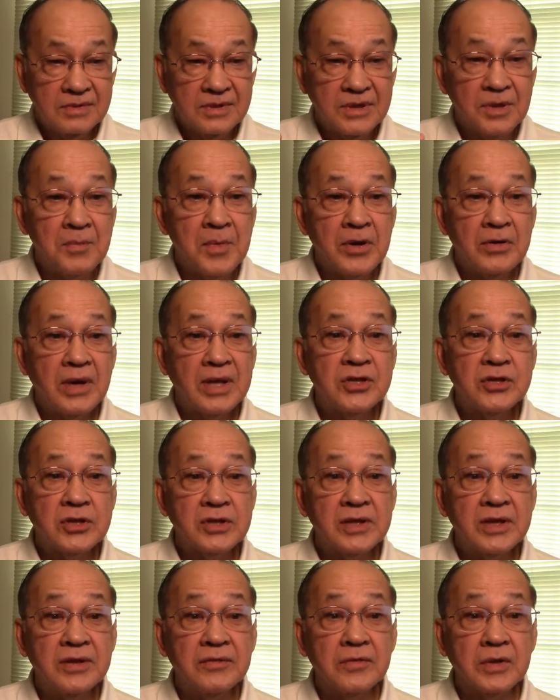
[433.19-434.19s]
the marriage
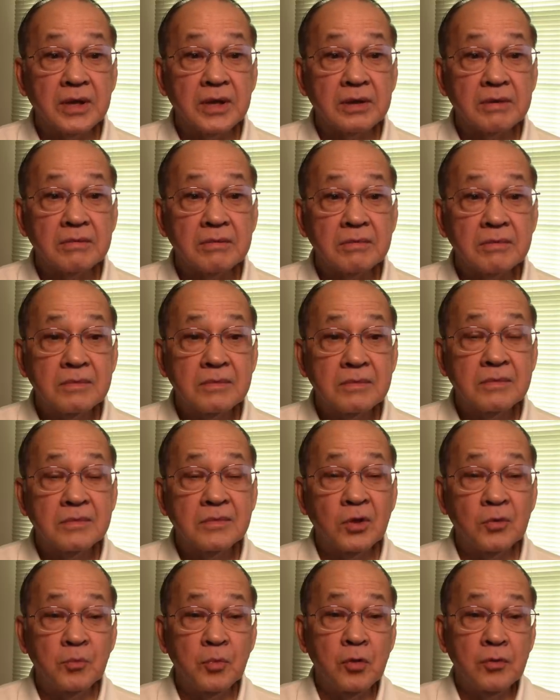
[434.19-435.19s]
certificate
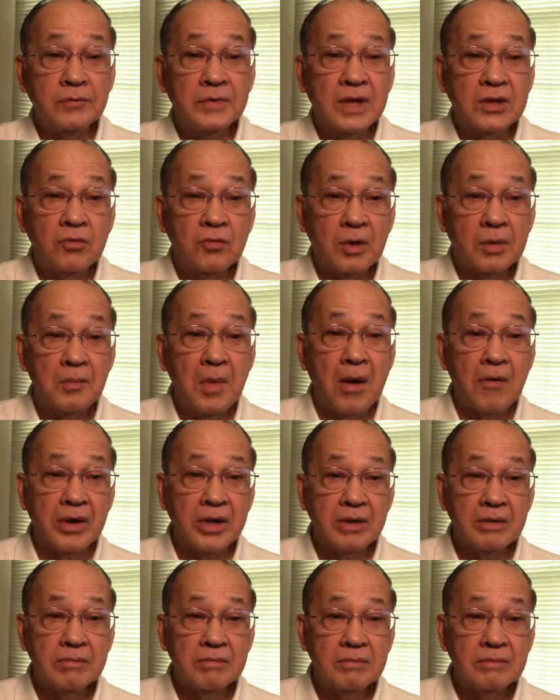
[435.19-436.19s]
to prove that you are
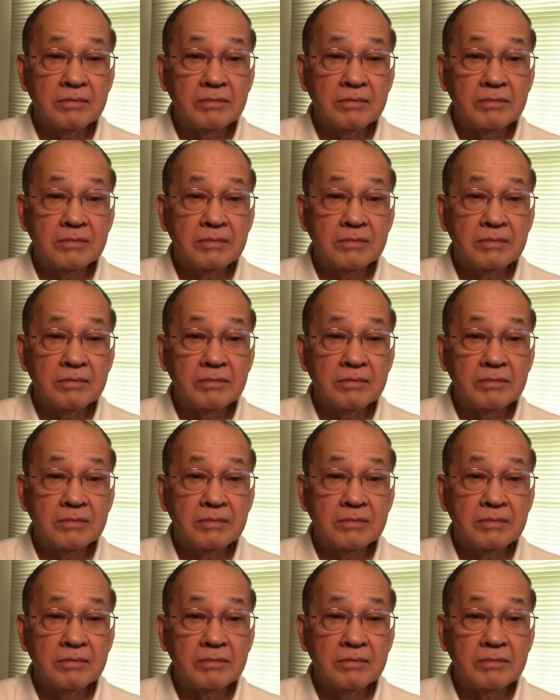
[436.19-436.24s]
married.